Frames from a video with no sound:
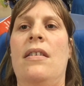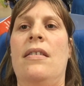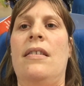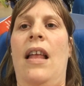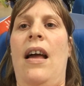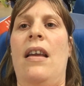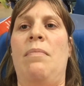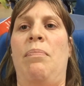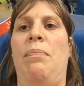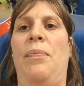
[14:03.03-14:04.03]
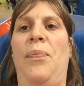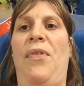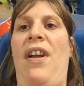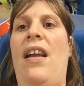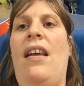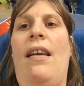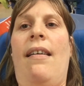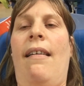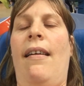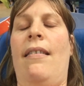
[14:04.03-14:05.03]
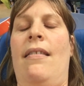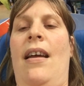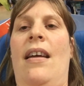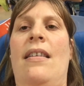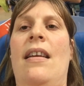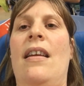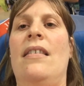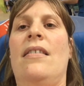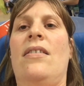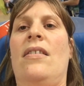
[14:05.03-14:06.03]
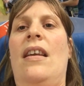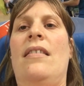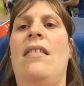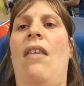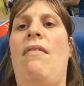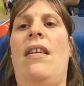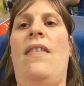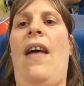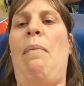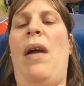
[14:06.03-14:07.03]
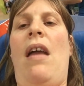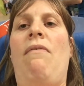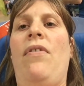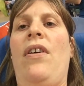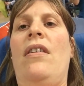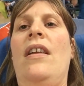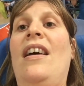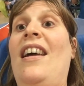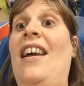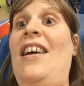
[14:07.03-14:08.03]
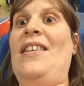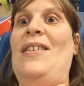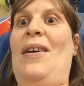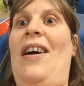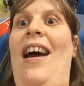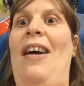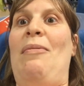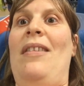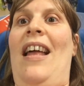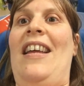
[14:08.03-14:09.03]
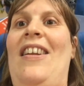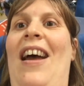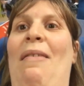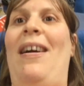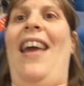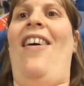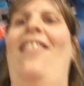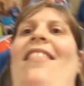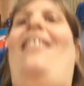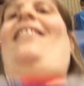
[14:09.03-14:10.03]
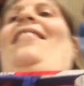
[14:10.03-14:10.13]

slight prick, and it's not really that painful. So I will let you know how I get on.